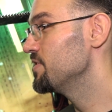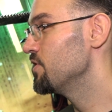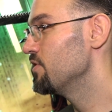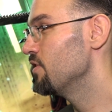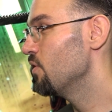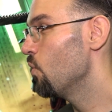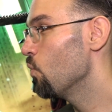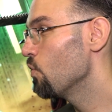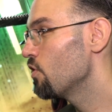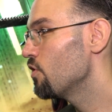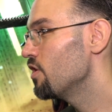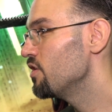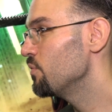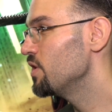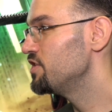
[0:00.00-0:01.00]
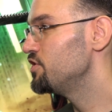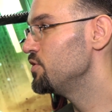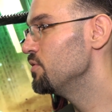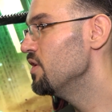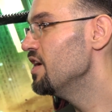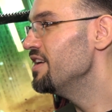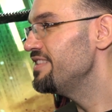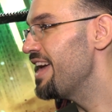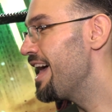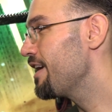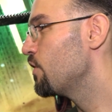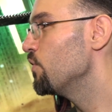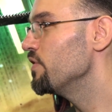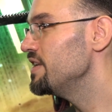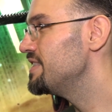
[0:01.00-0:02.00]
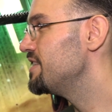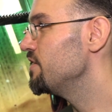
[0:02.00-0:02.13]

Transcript: So the order in which you tackle these